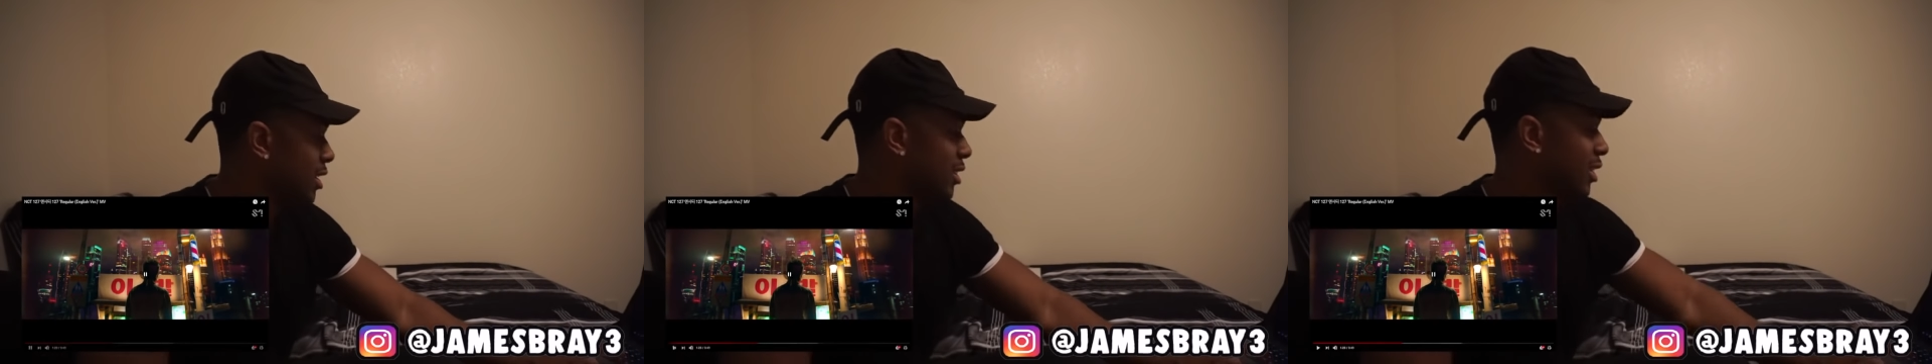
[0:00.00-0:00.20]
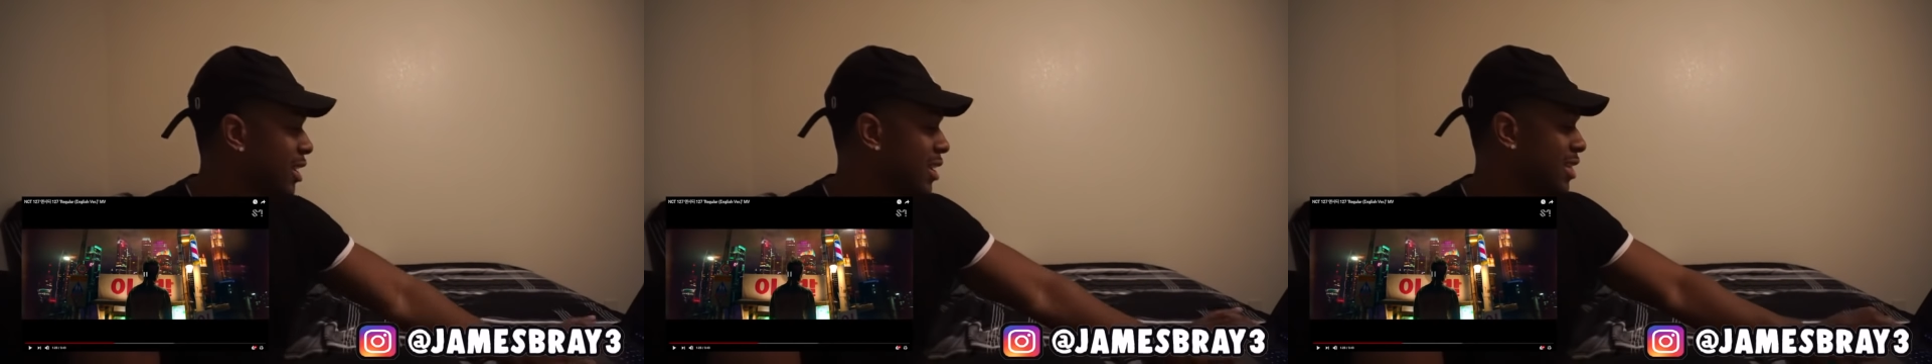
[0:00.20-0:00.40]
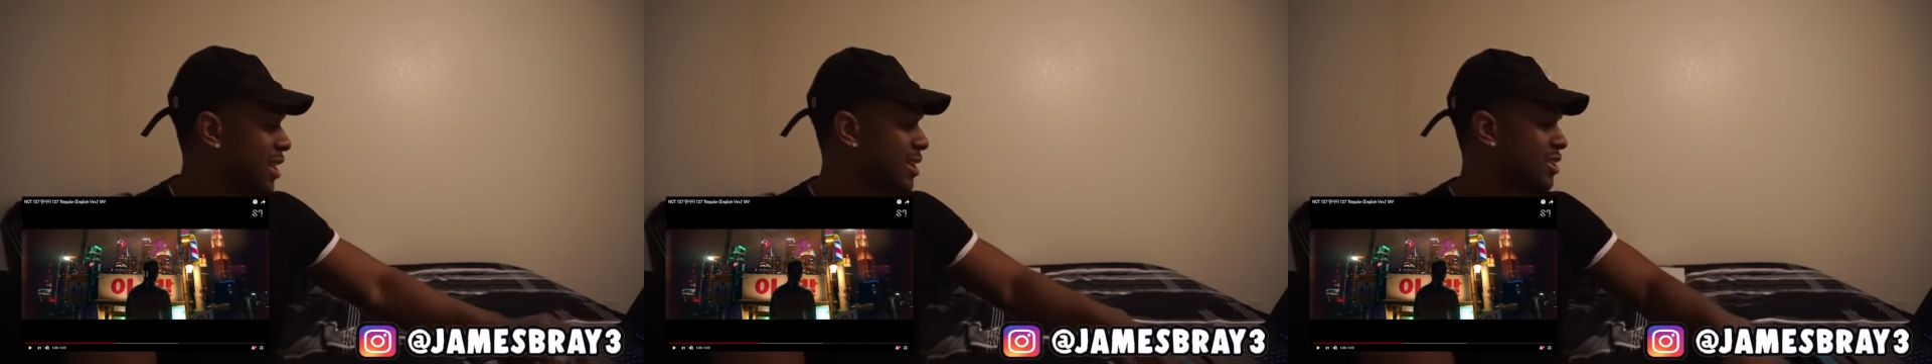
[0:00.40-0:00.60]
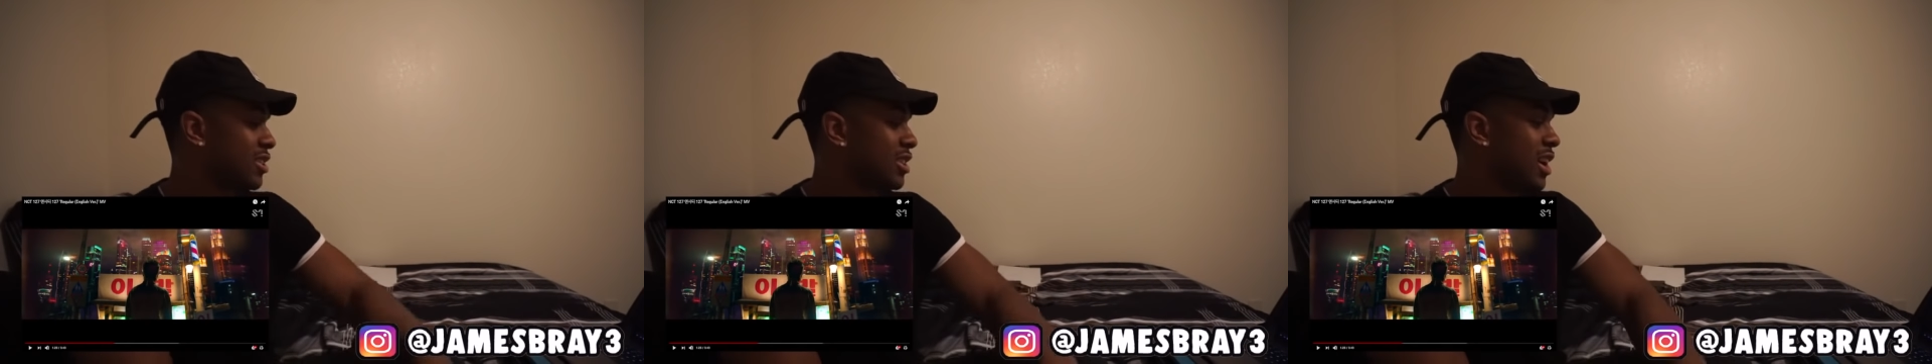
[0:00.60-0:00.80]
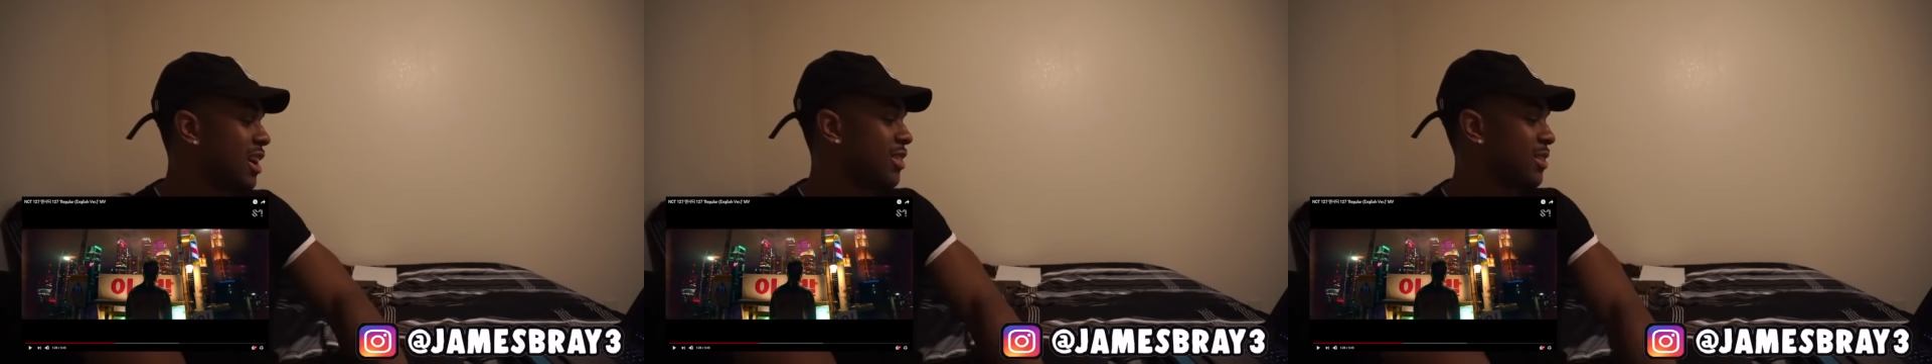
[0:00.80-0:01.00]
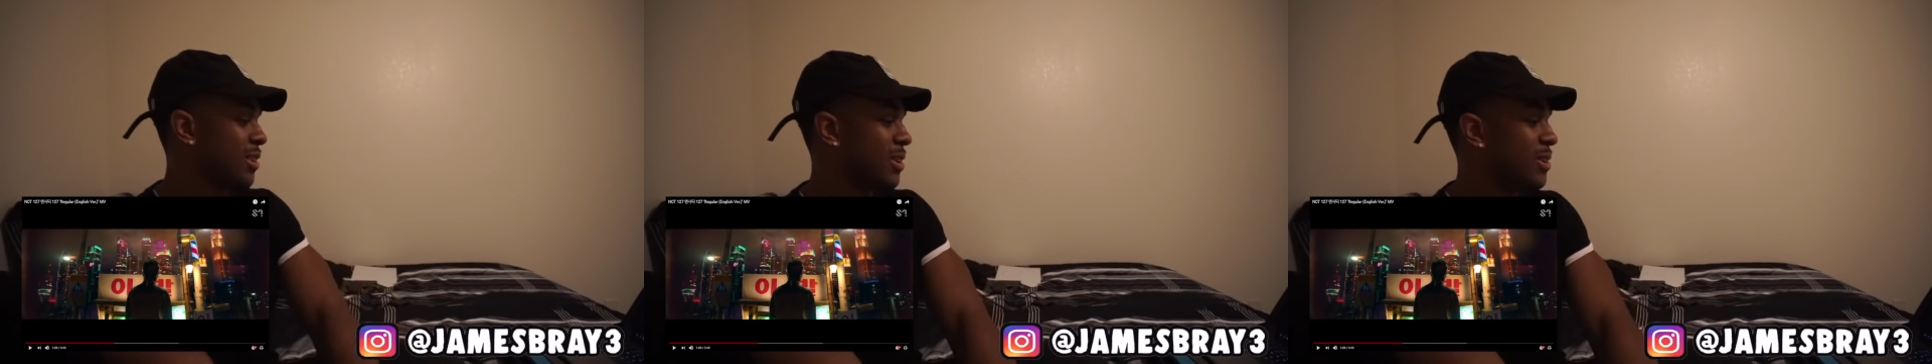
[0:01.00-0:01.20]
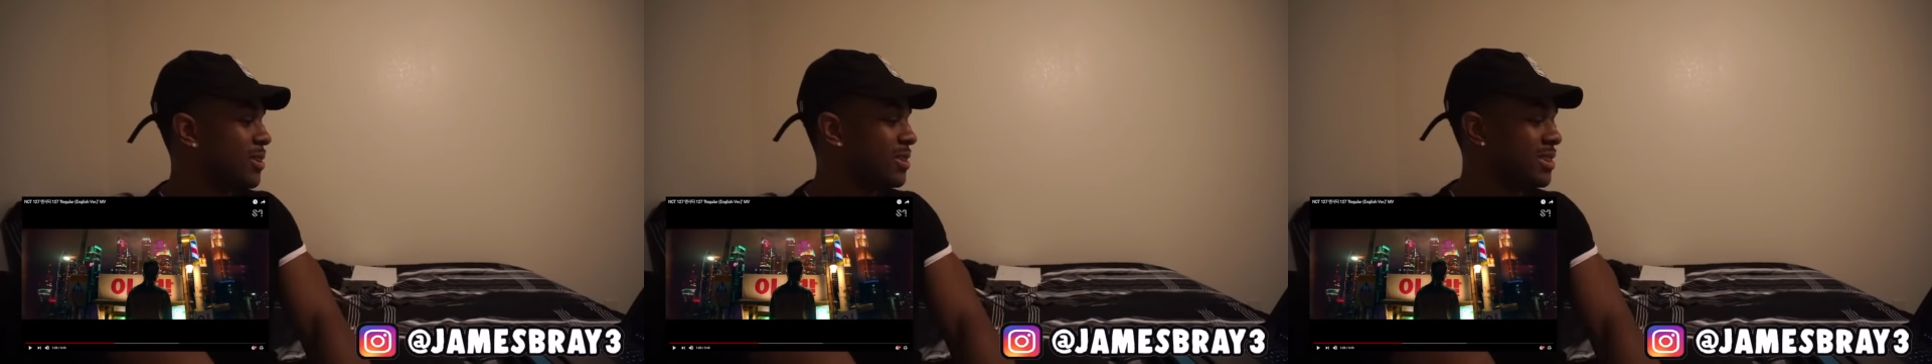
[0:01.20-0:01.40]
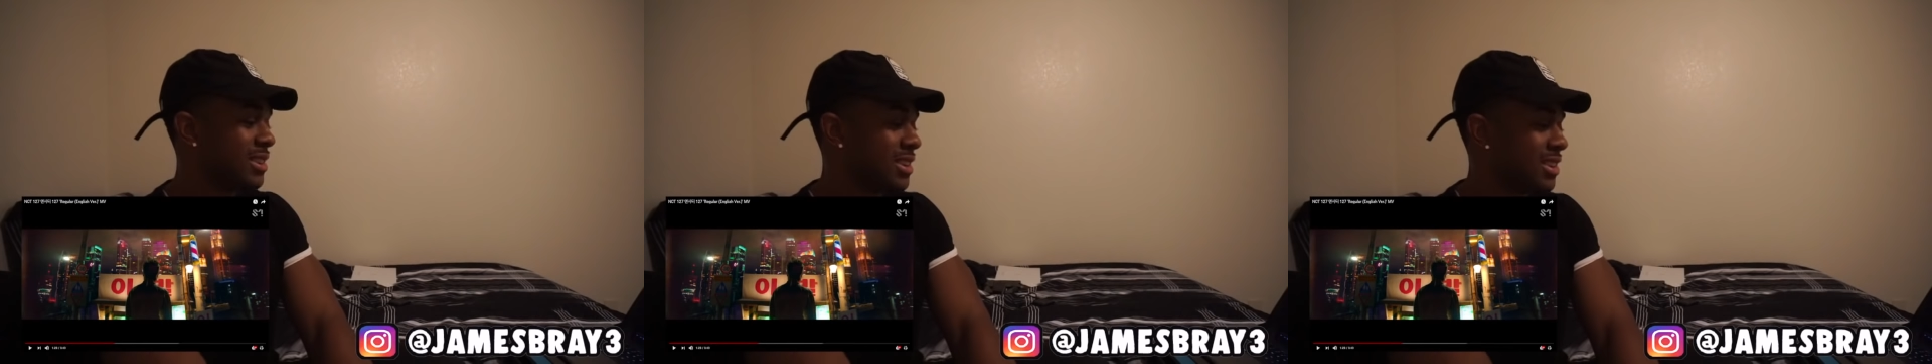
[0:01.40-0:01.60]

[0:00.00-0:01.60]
Look at that shot though.